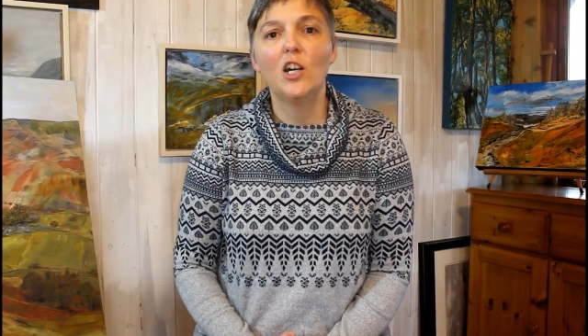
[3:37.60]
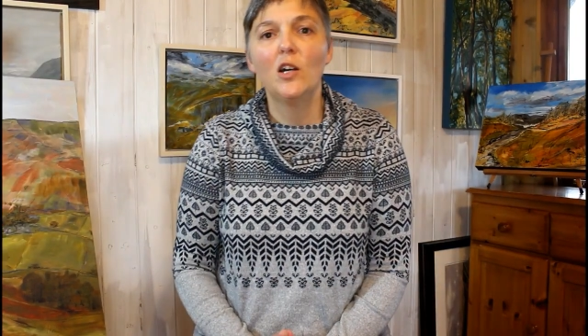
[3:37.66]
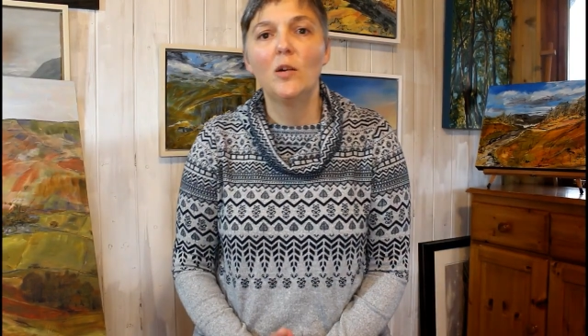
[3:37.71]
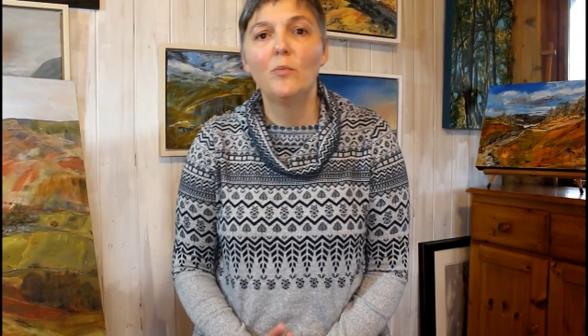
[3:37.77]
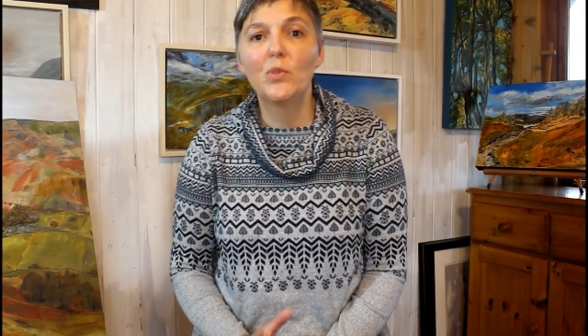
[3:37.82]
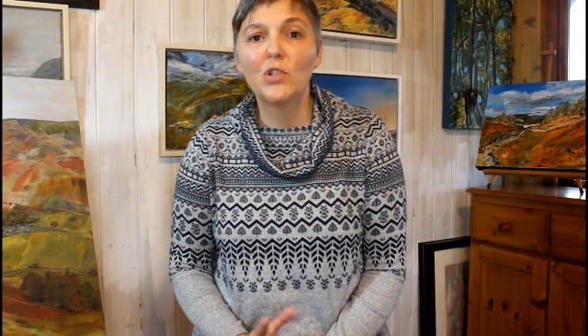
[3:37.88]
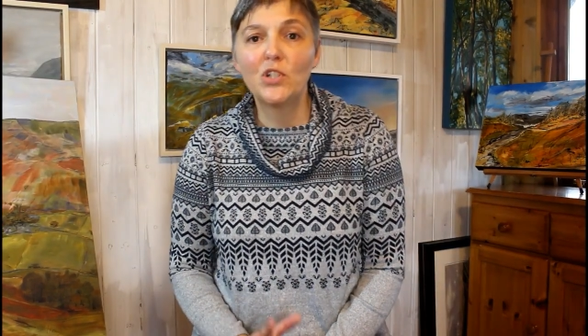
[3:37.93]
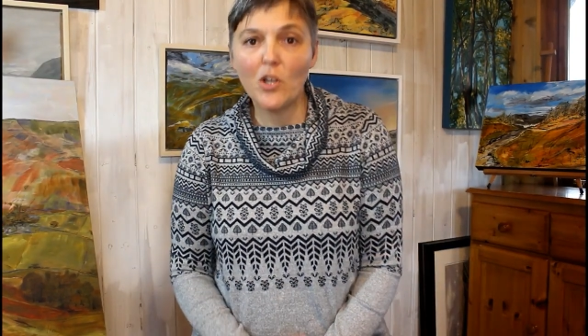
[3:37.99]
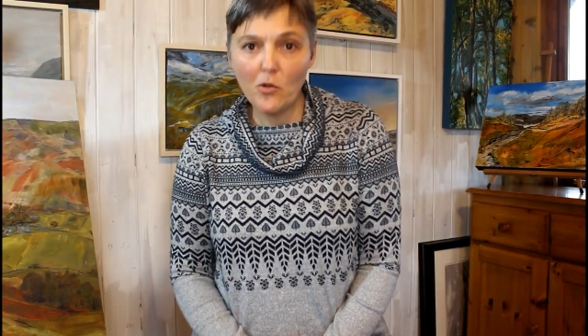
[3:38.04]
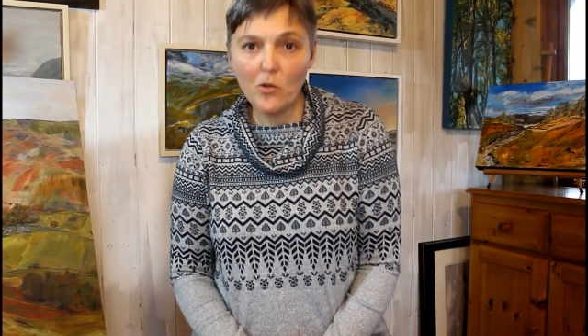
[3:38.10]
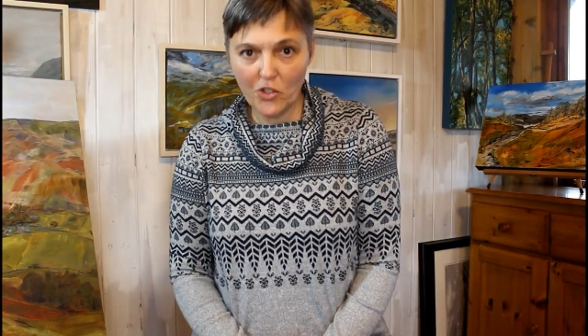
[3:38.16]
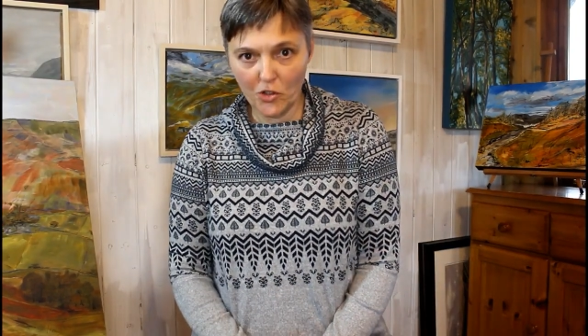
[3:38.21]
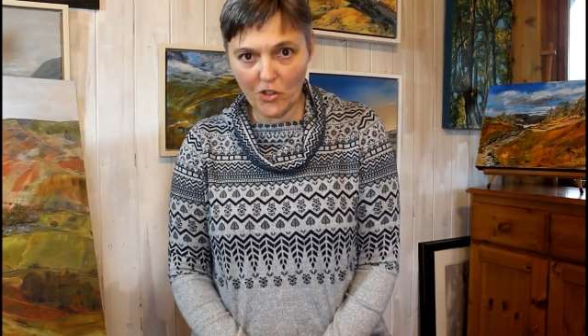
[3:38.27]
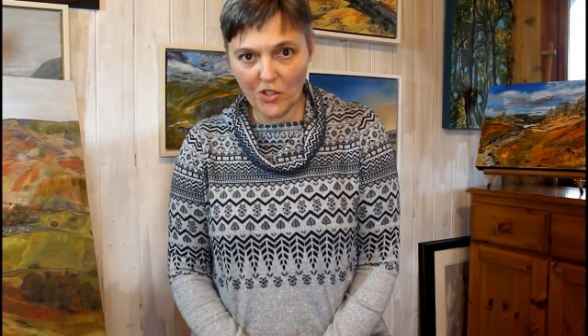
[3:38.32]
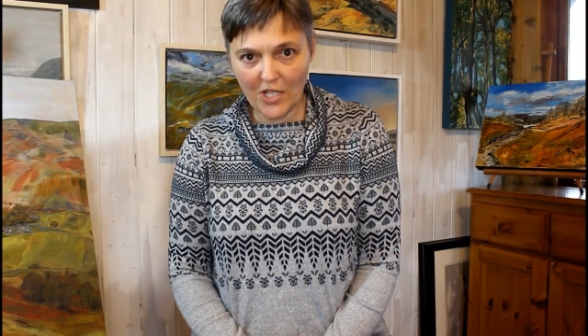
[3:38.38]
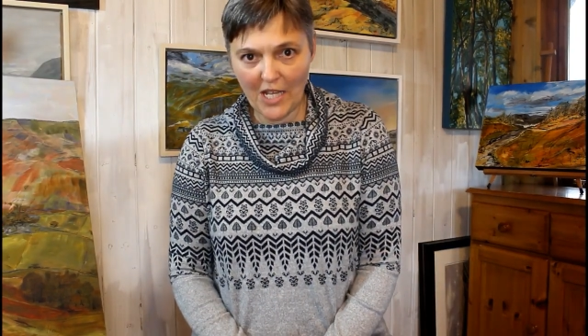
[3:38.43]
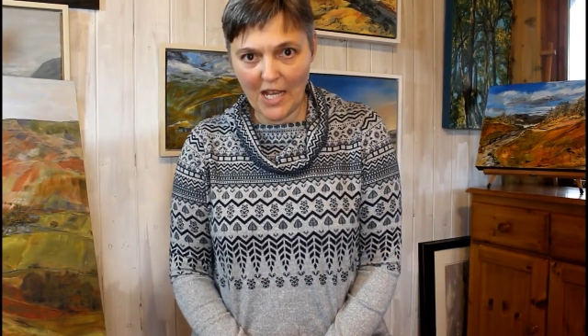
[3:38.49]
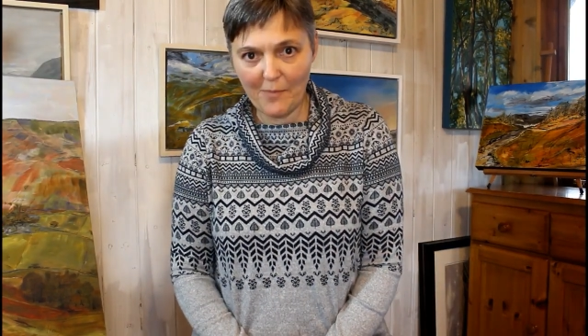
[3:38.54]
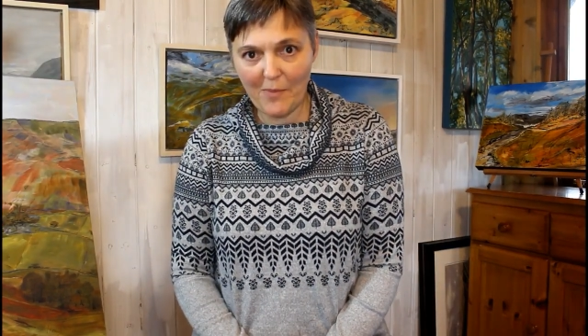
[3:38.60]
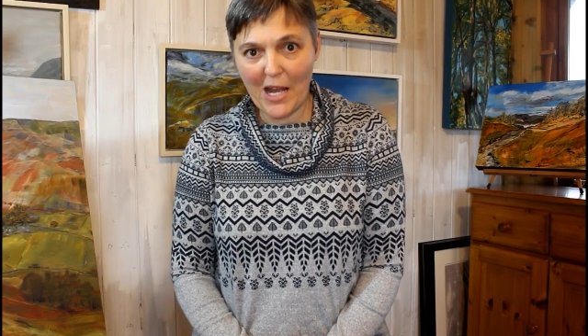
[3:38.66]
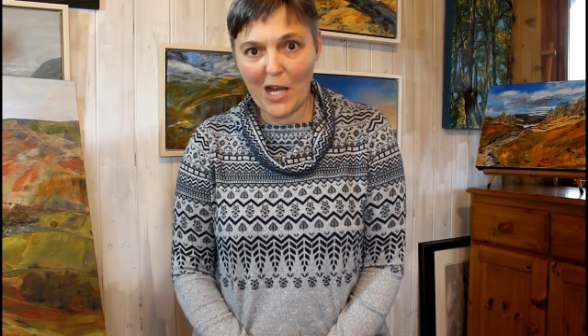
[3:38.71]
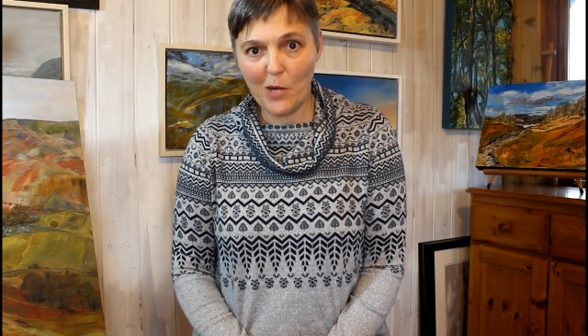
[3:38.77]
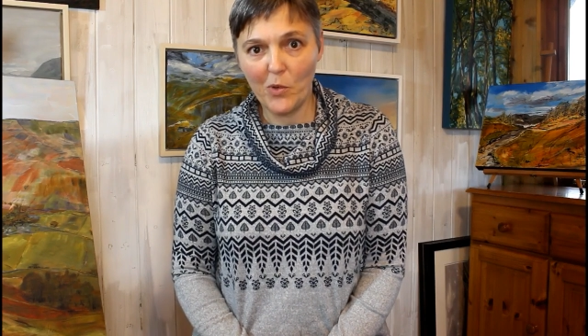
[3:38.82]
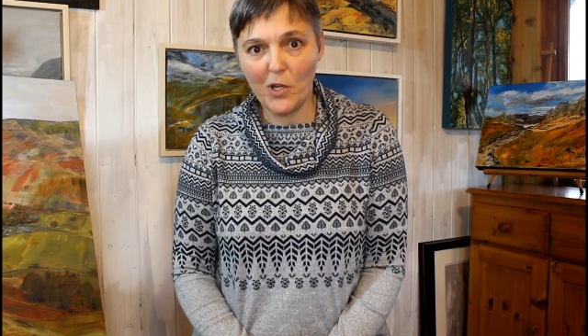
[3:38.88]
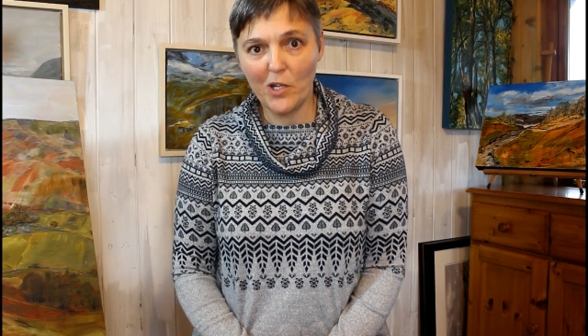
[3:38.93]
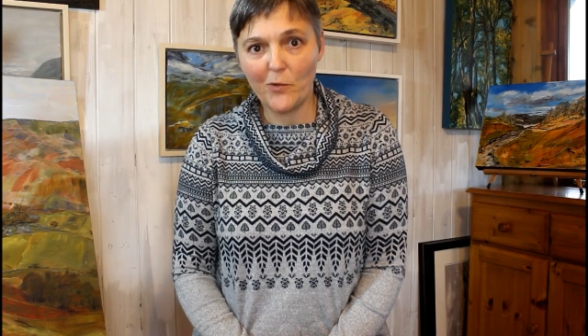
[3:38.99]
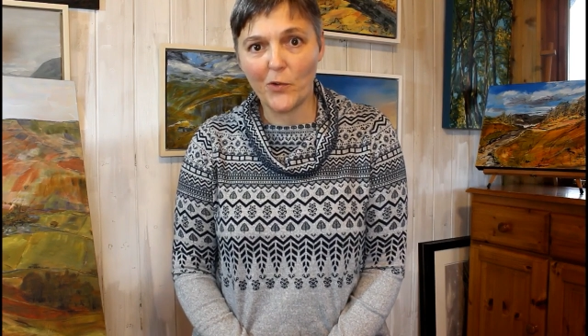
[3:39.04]
But don't just take my
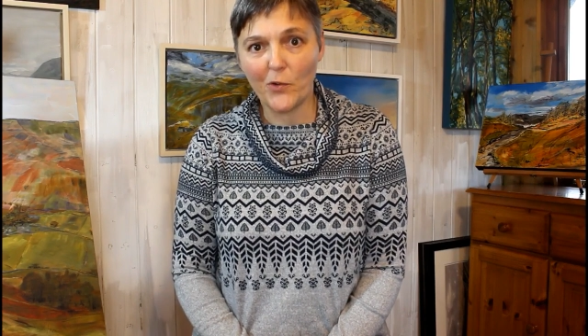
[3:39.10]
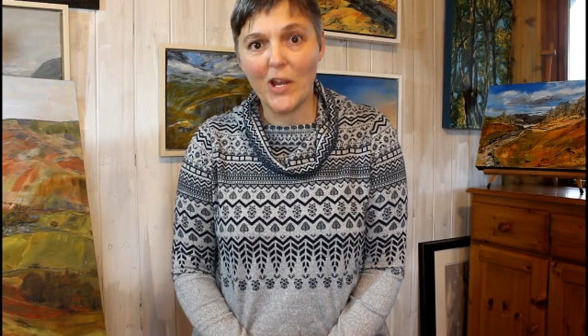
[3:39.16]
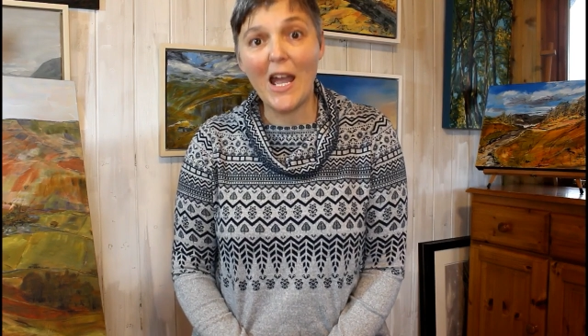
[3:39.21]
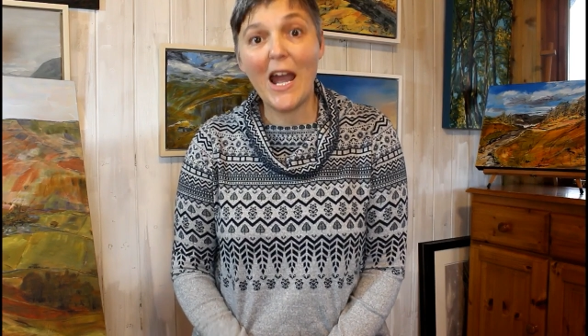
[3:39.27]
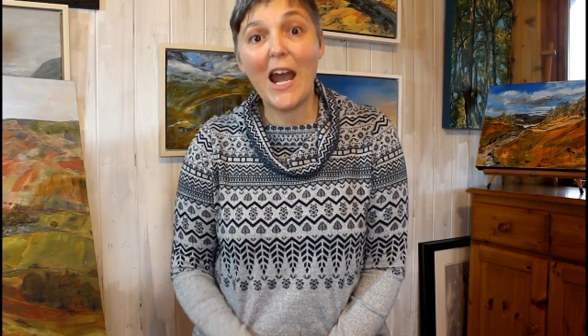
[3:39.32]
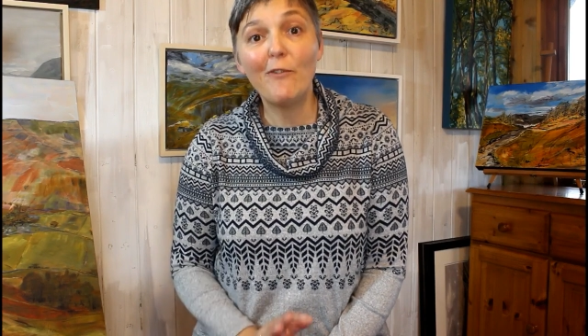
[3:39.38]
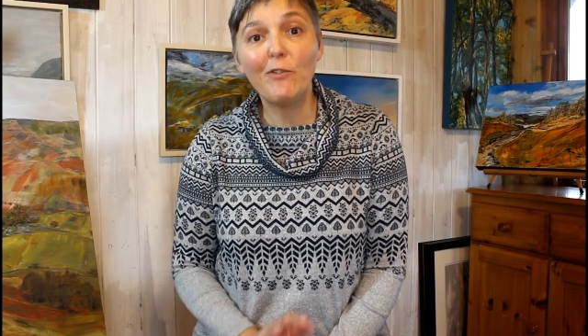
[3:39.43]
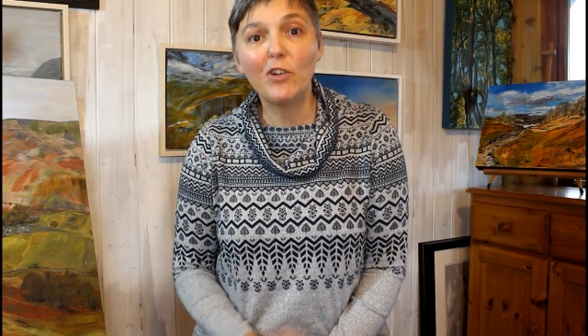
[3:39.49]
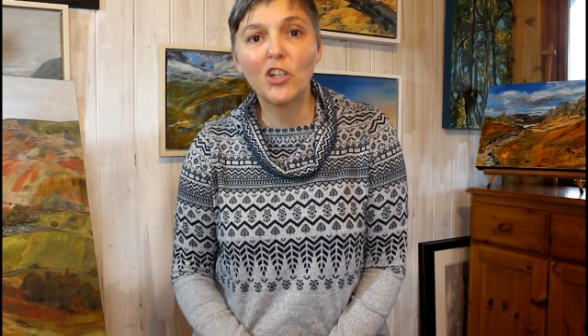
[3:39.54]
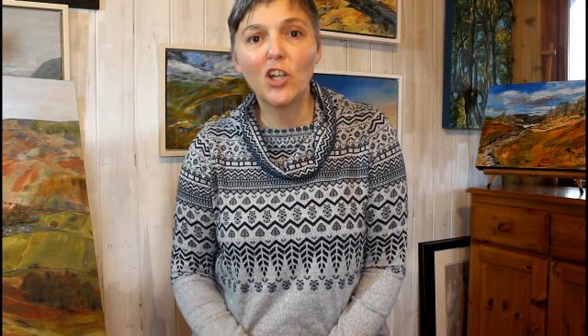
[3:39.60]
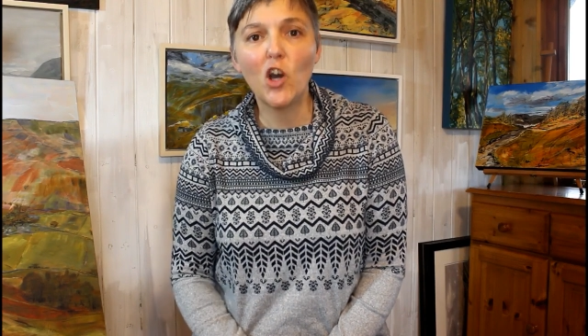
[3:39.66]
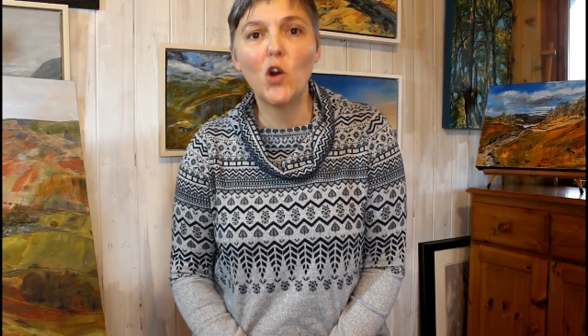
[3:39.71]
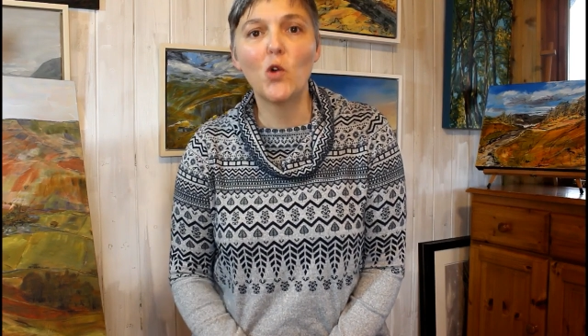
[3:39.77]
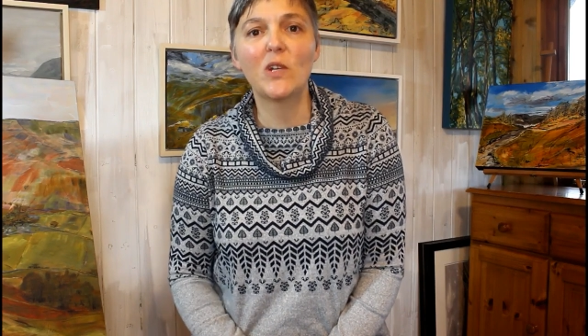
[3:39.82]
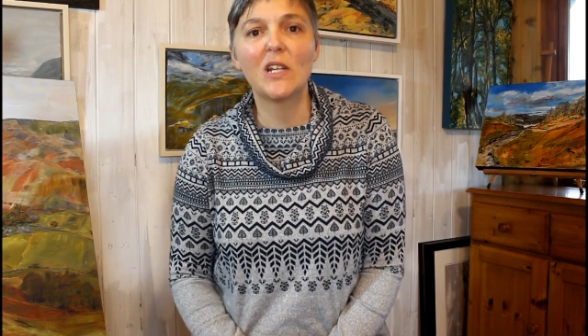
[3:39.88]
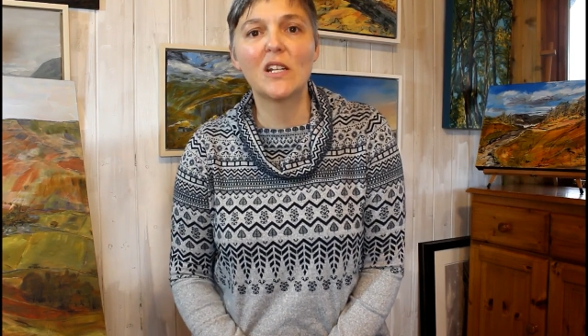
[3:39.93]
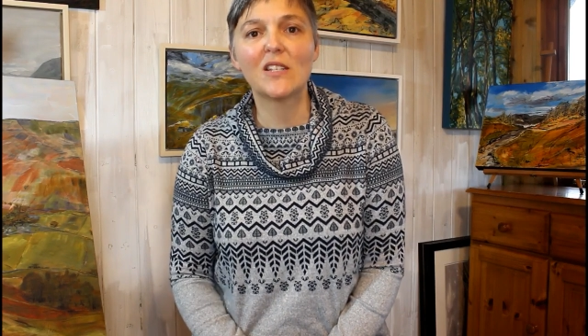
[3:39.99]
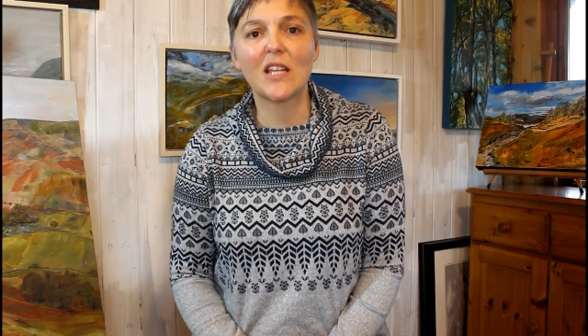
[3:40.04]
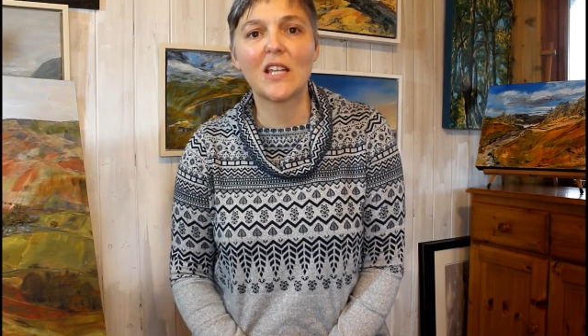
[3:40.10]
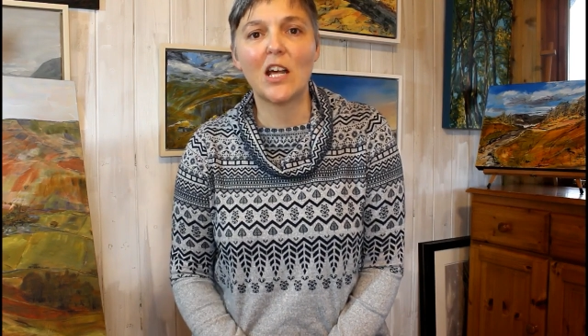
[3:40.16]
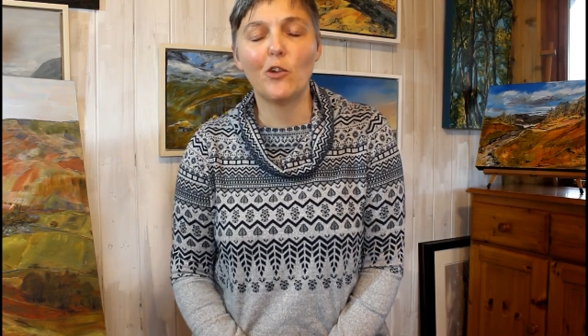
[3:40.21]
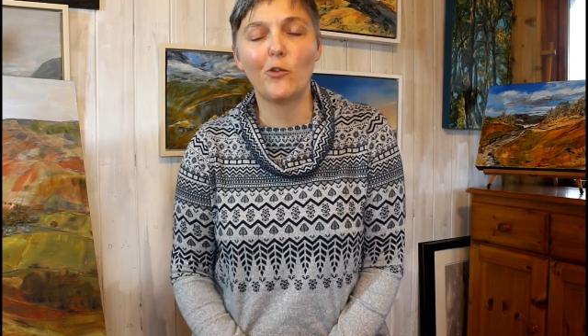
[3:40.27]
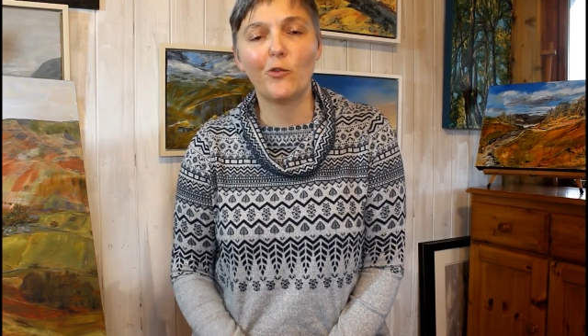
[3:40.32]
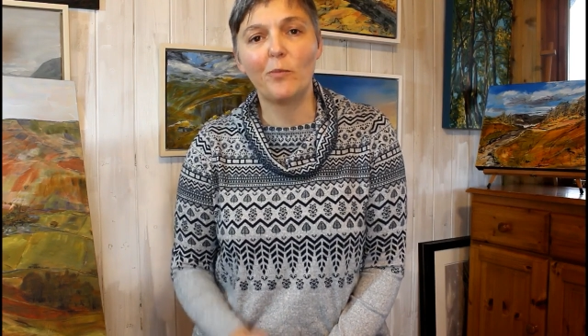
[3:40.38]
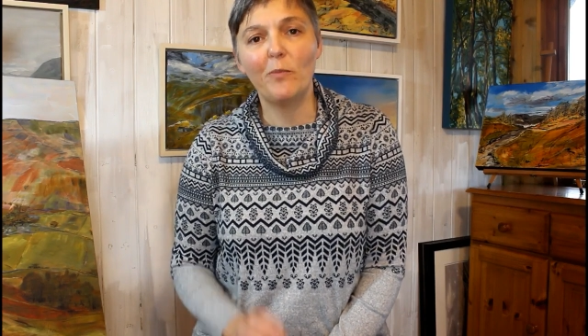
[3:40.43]
word for it, have a go yourself.